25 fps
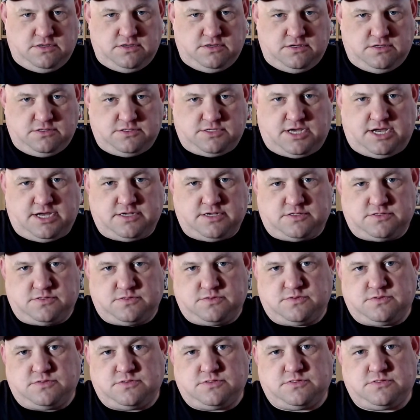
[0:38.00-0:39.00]

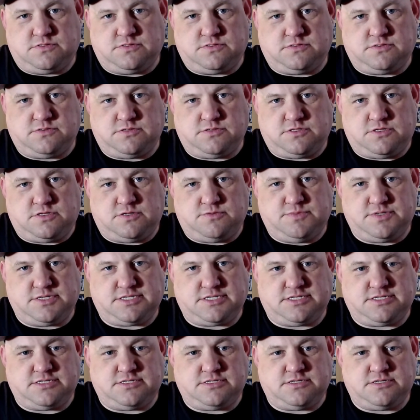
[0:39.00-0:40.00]
titles
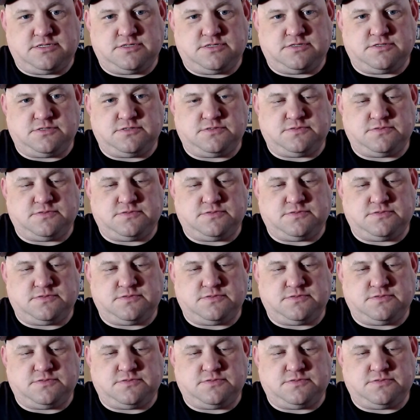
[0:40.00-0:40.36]
mixed in there